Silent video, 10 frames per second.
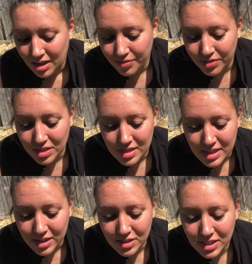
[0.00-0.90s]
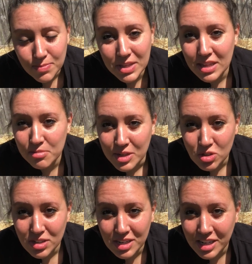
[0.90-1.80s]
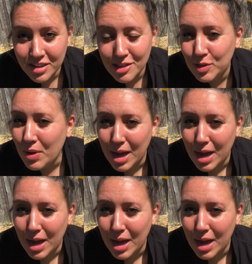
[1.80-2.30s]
If there's something that I mentioned in here that you